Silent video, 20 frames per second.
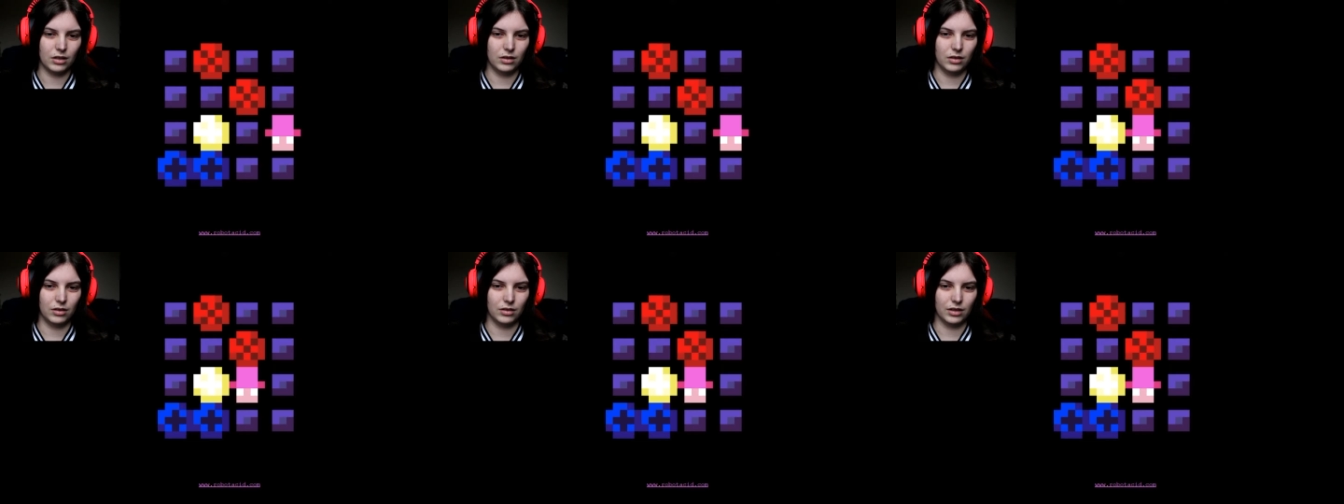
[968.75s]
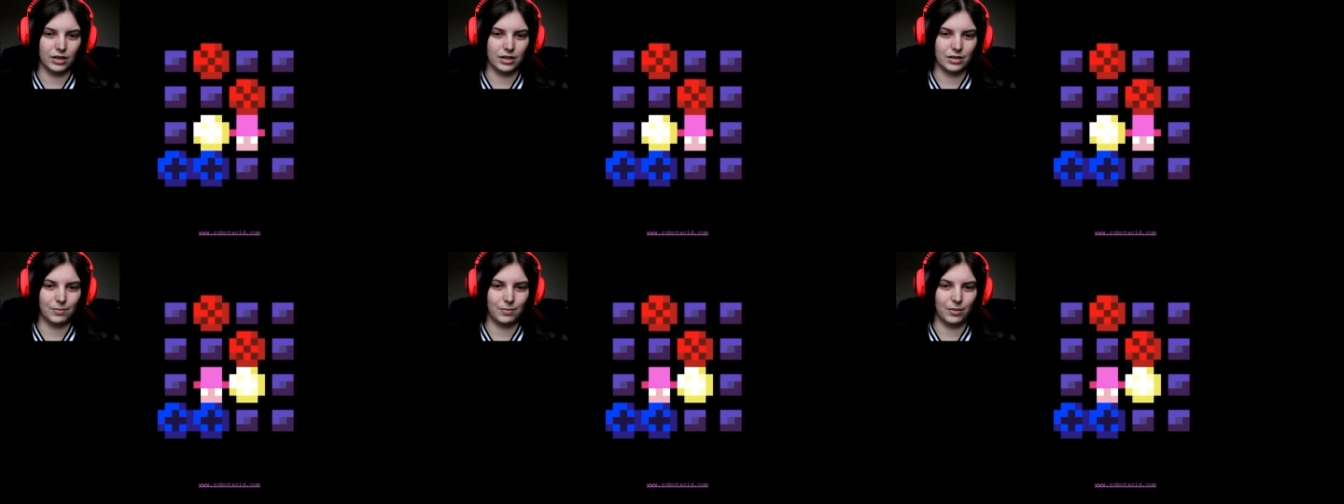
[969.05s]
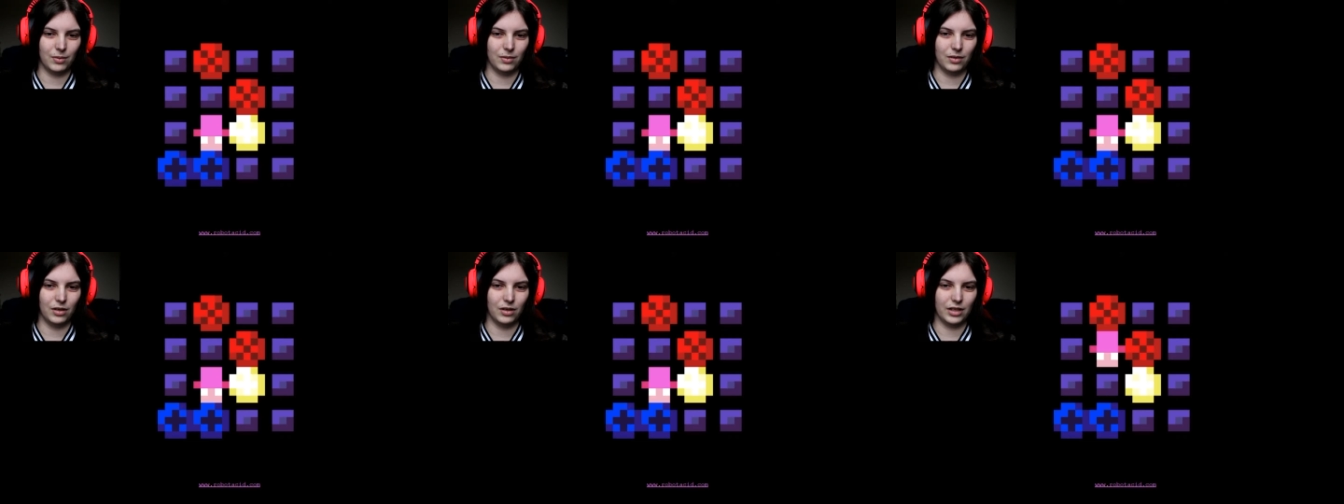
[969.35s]
not this
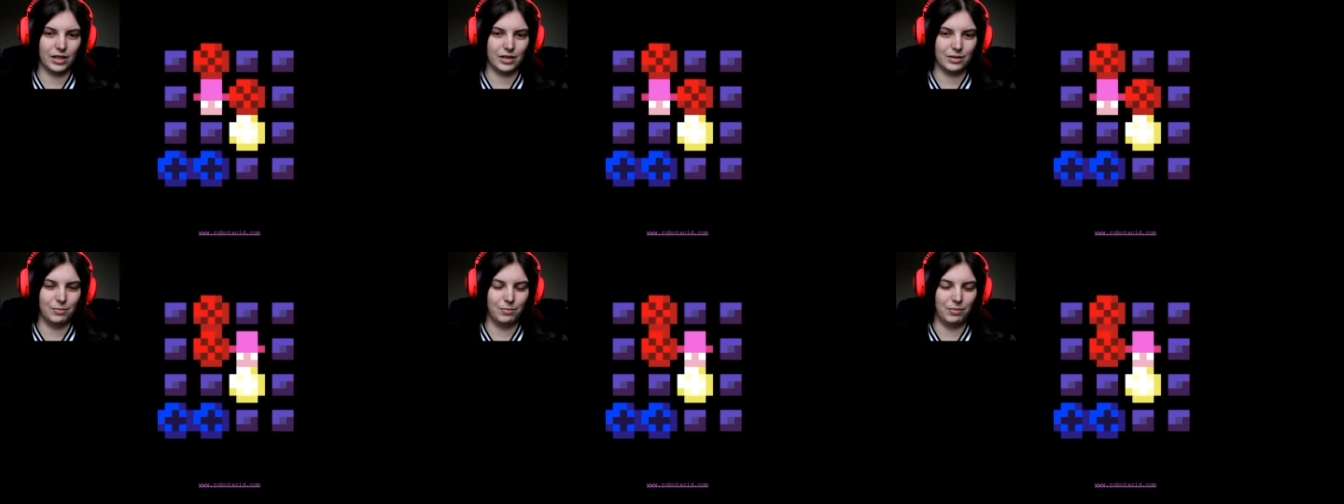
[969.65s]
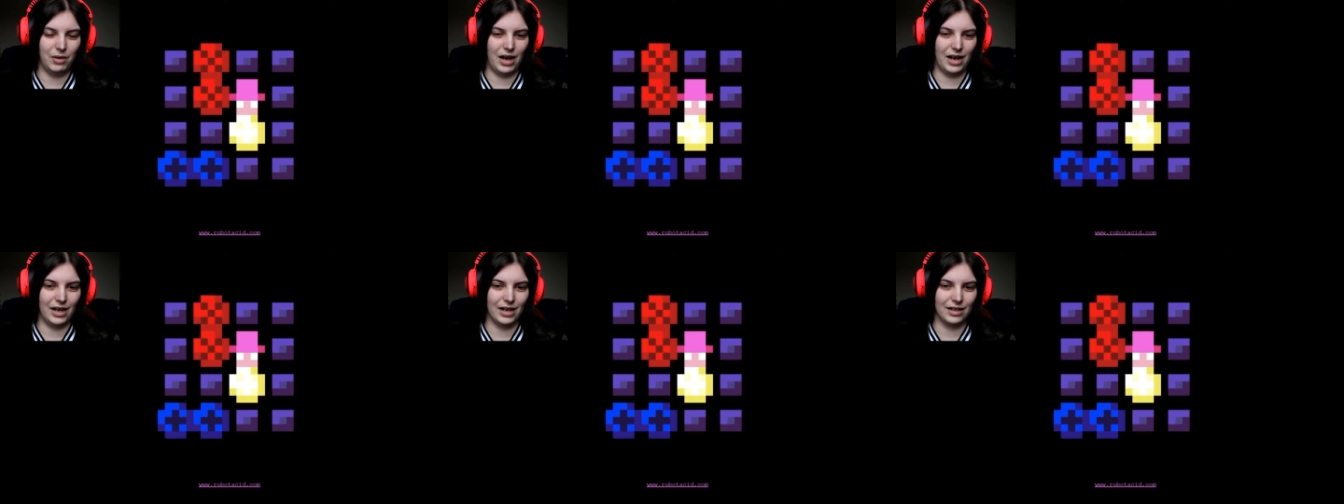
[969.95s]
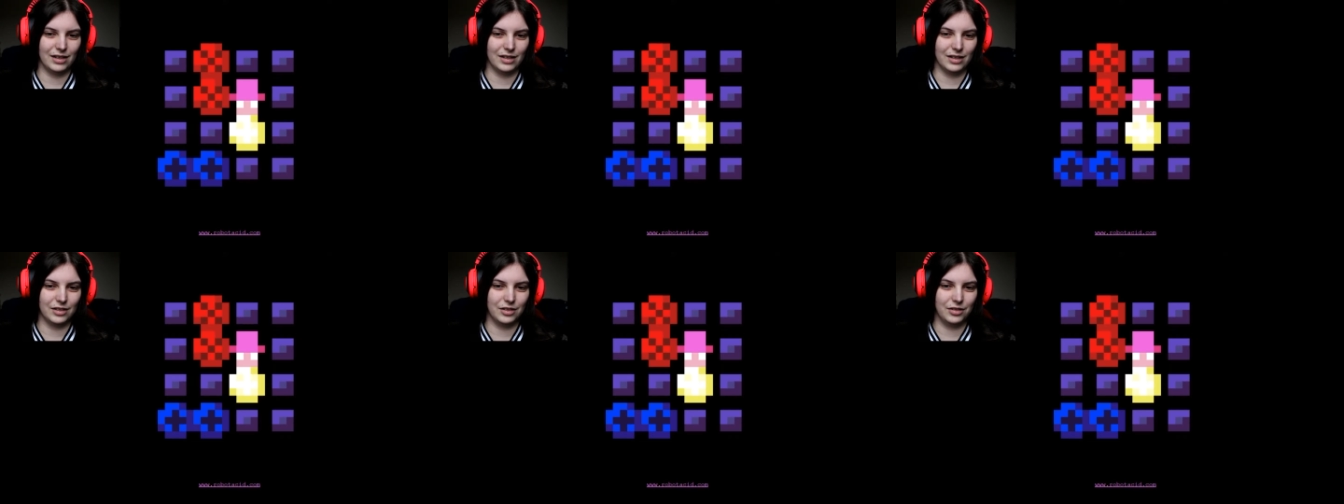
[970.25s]
not this bad,
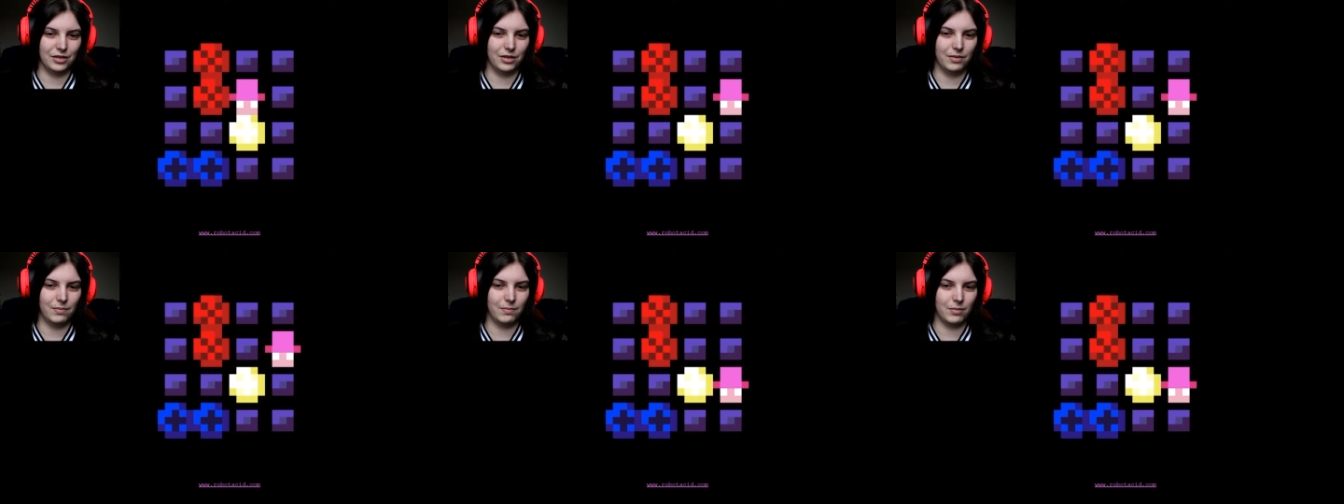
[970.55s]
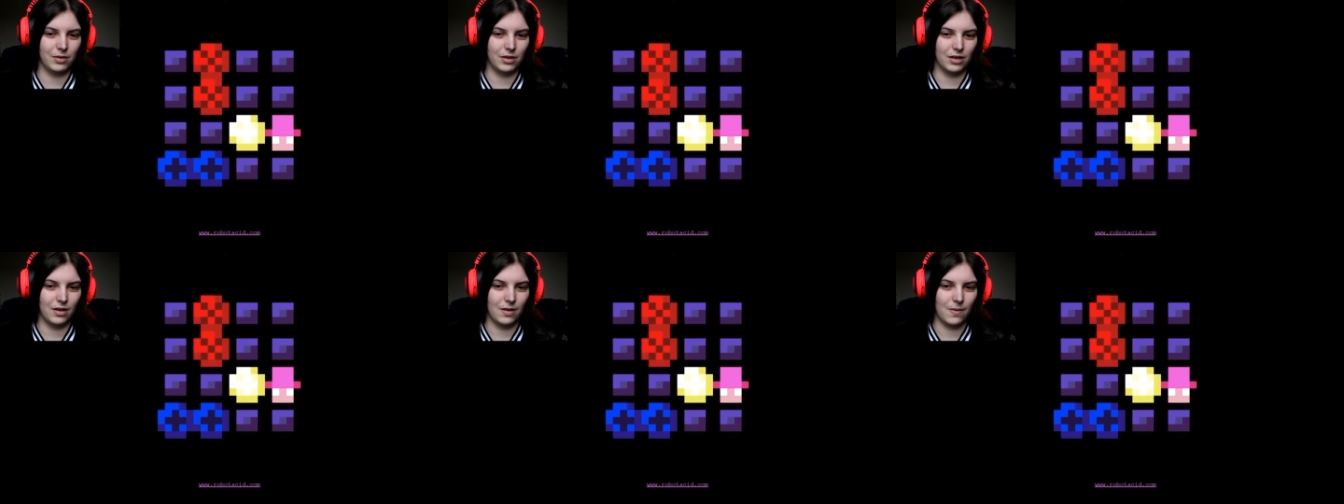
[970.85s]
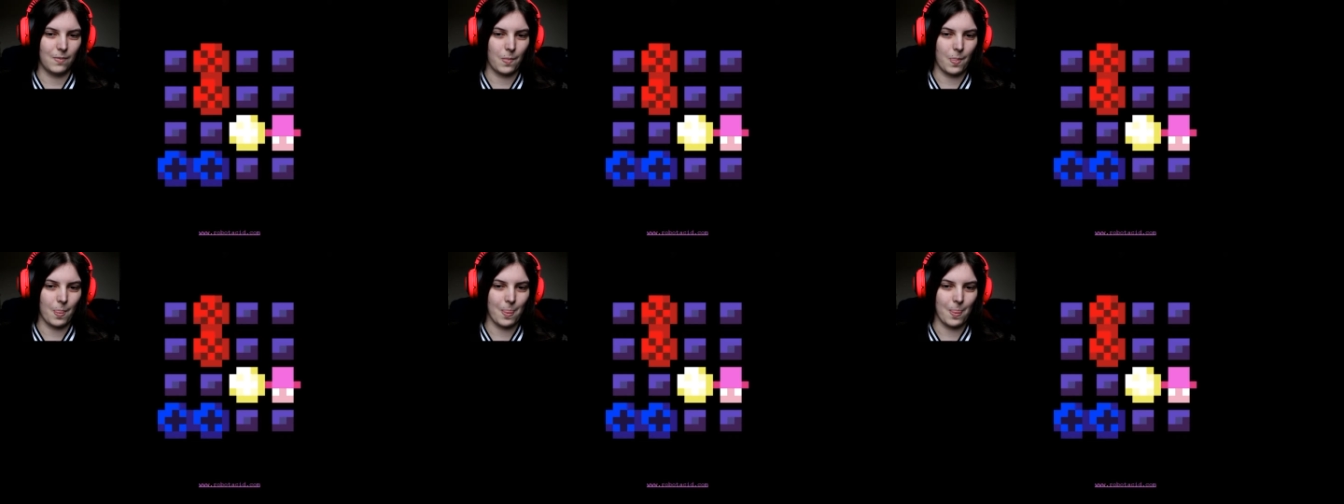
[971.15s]
I'd assume. But